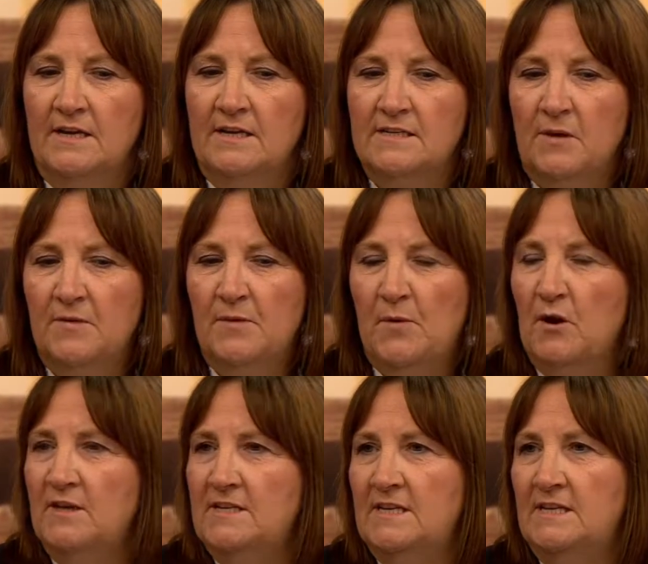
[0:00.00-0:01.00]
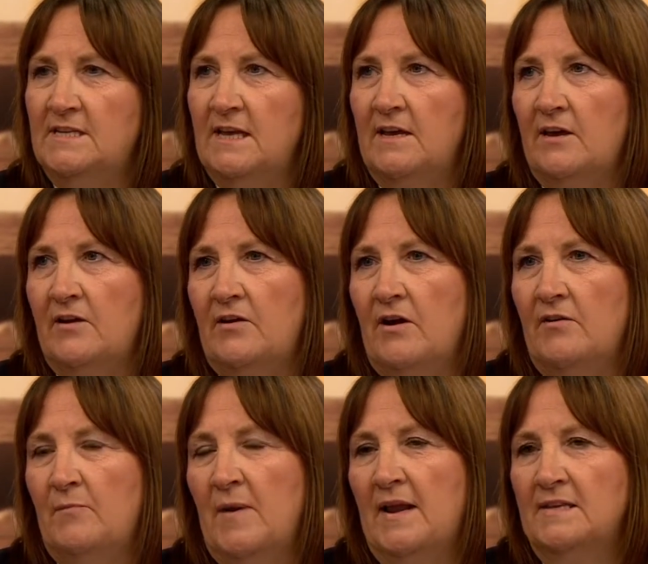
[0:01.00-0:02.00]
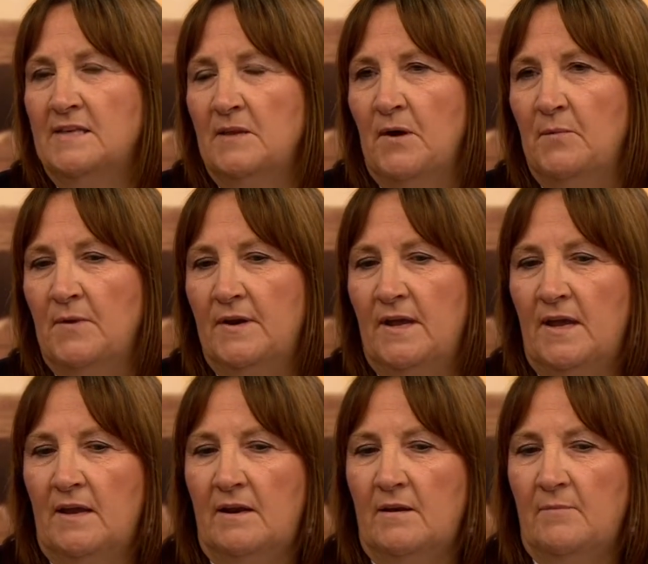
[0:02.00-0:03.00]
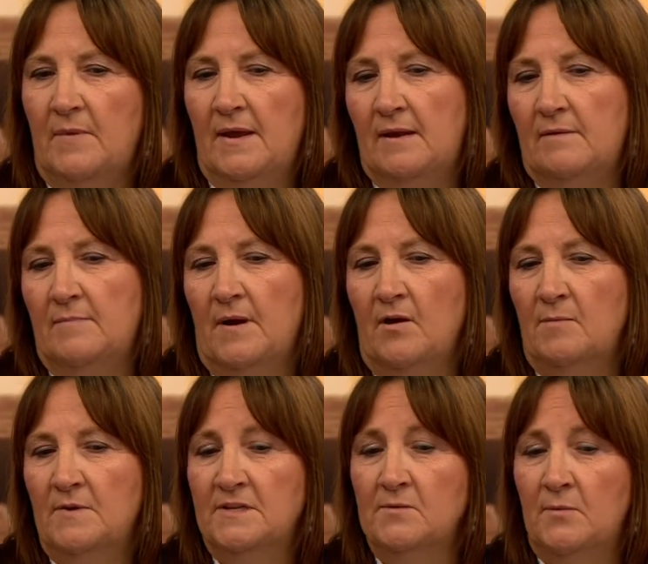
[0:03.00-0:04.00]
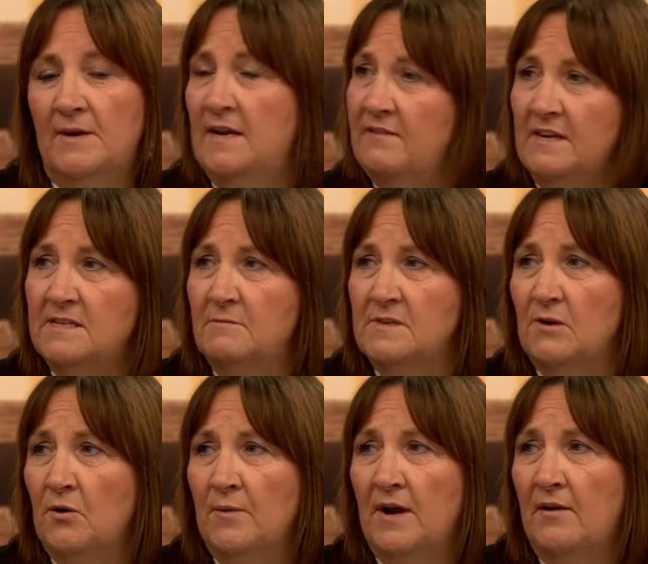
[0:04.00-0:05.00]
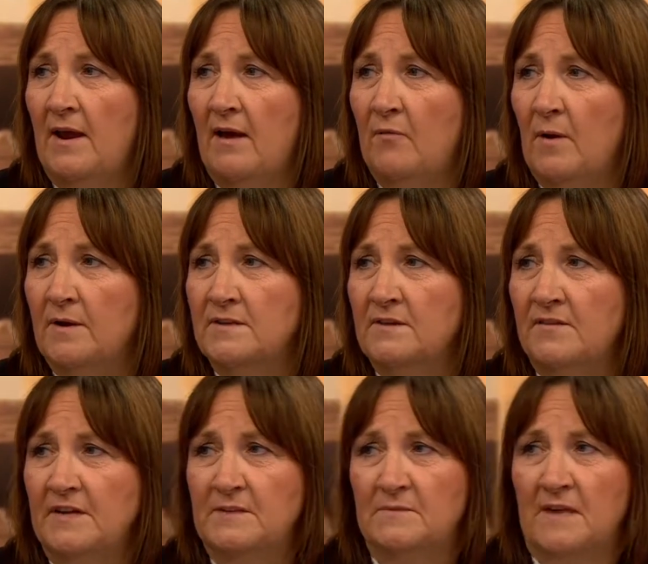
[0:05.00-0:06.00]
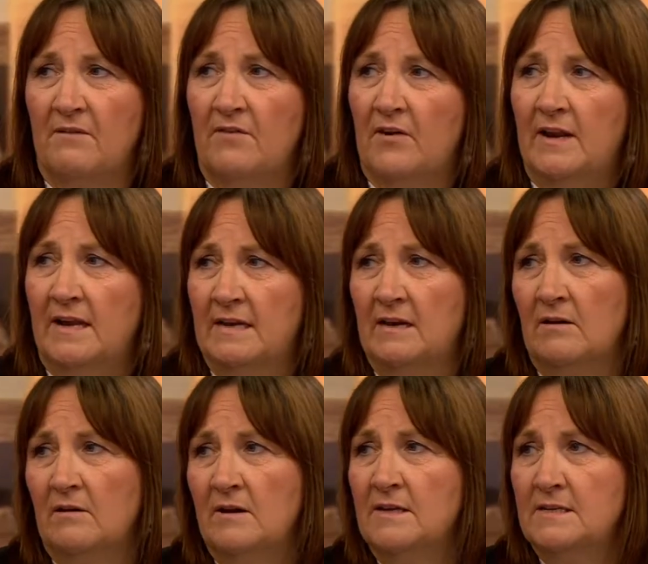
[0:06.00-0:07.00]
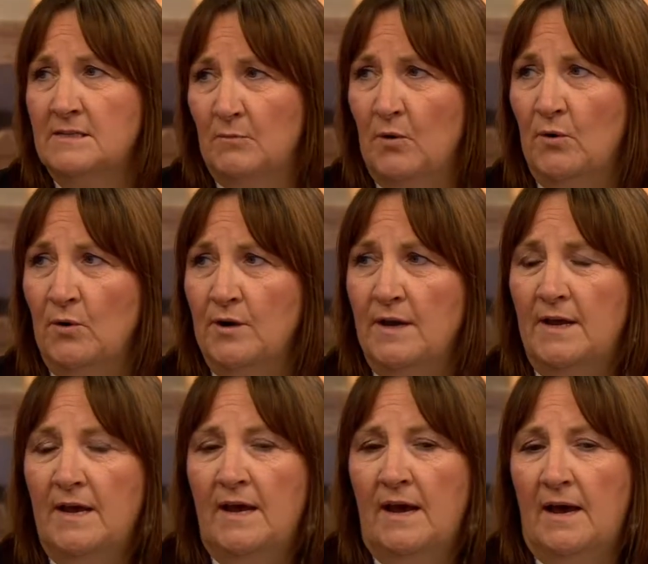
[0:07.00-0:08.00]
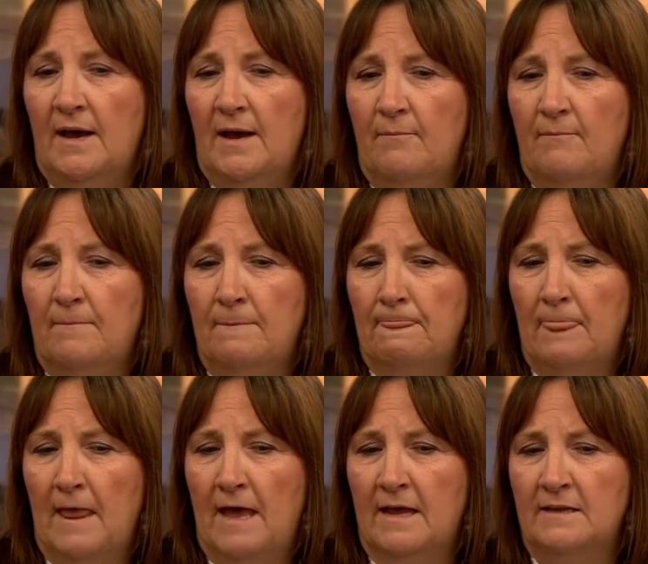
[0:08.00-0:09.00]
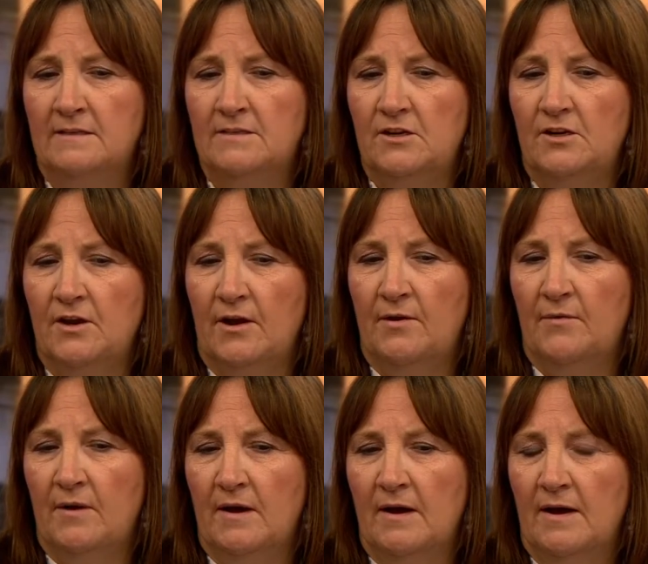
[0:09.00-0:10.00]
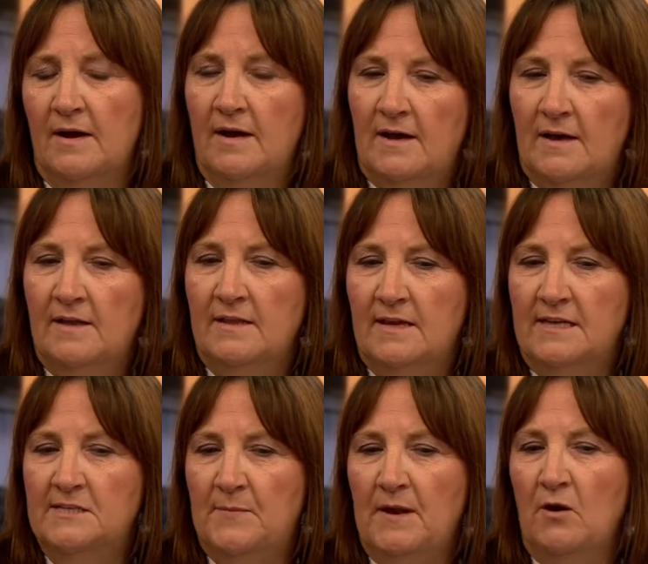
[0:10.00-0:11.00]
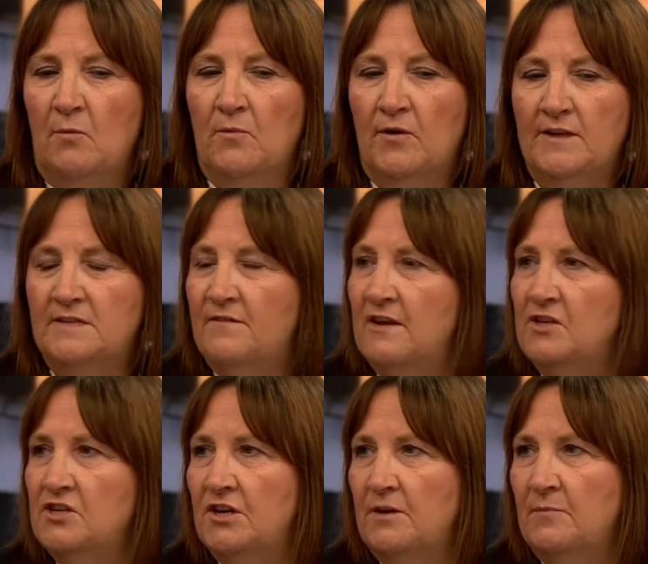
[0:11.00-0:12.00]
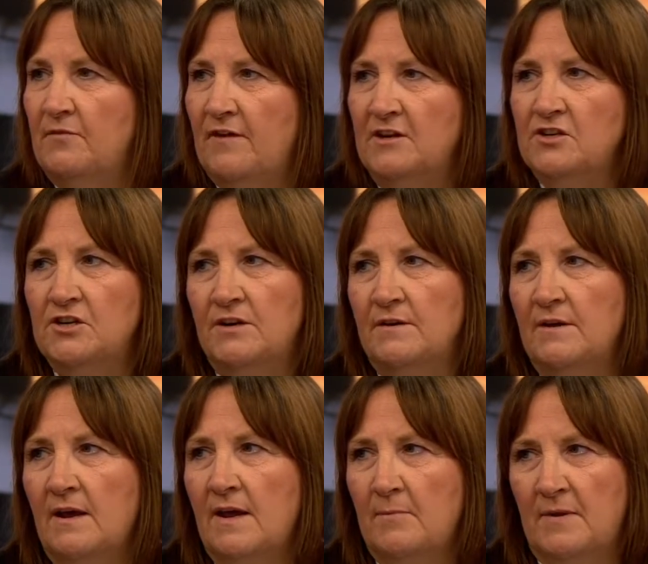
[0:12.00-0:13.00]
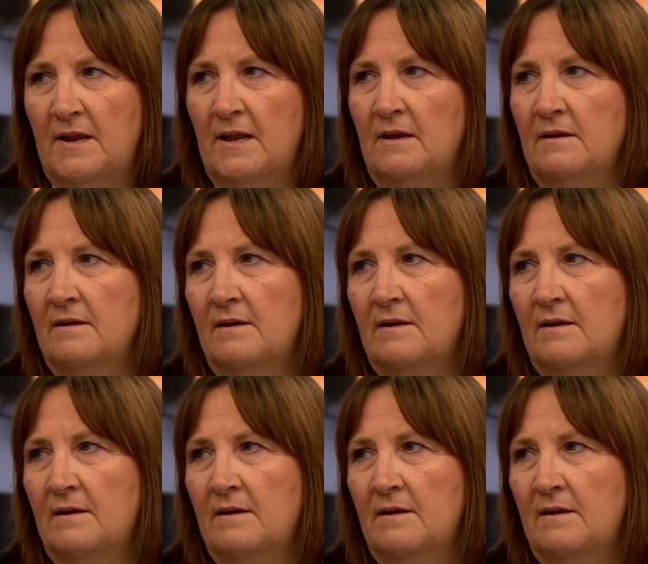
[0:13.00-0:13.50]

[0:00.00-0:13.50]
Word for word: some of the policies that are in place at the moment in, in Parliament as well. We need a victims' law. We don't have one, so victims get very little support. Um, and, you know, there needs to be a lot more intervention and prevention happening